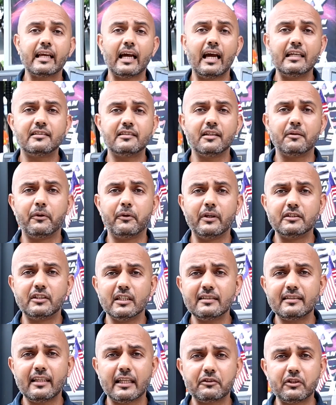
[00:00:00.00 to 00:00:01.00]
guys, we would
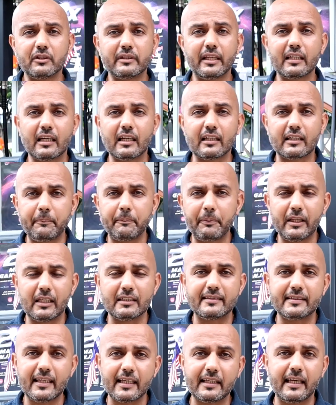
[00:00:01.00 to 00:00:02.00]
just like to take a couple
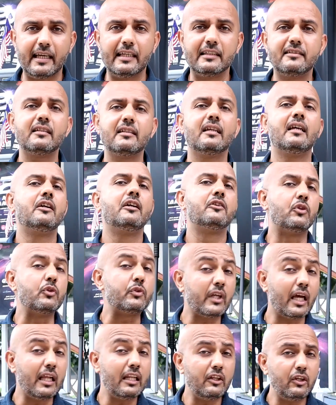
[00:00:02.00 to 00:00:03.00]
of seconds to
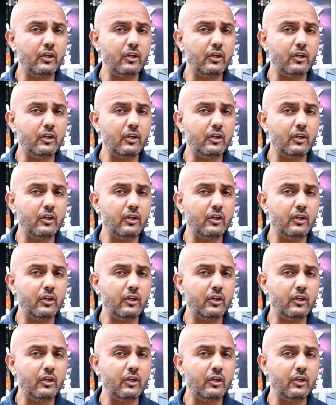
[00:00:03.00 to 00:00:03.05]
tell